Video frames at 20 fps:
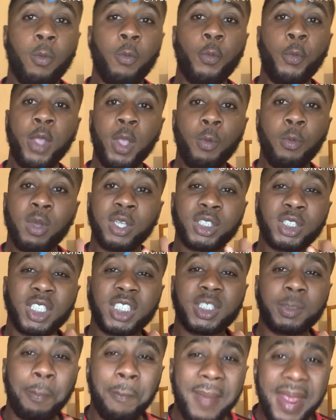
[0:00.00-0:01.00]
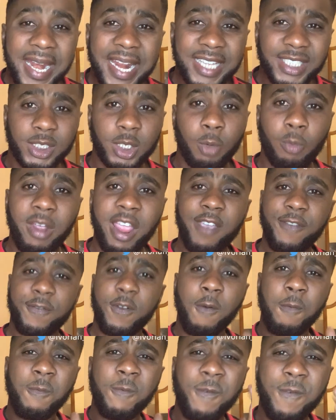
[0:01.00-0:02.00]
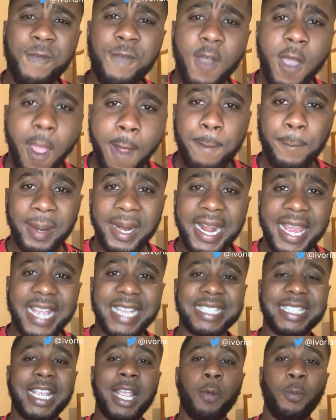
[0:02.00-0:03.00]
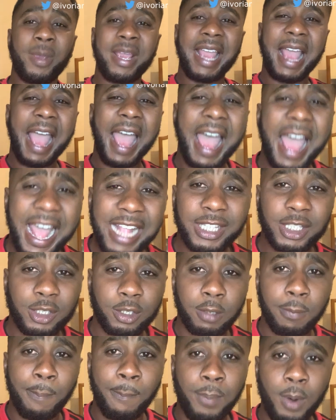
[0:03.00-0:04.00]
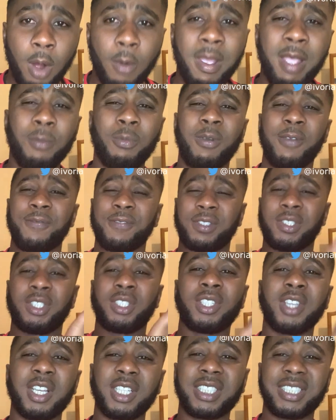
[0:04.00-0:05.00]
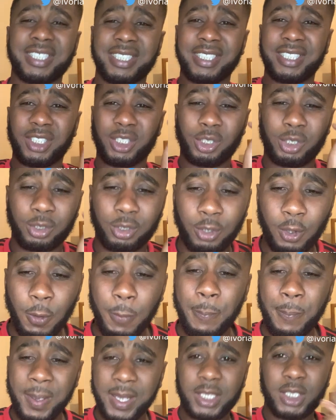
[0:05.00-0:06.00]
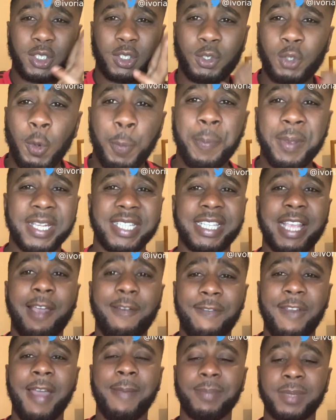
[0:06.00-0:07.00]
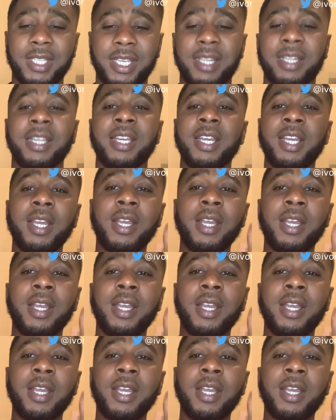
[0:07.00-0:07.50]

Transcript: We were just minutes away from third place and we had to blow it with just stupid Southampton.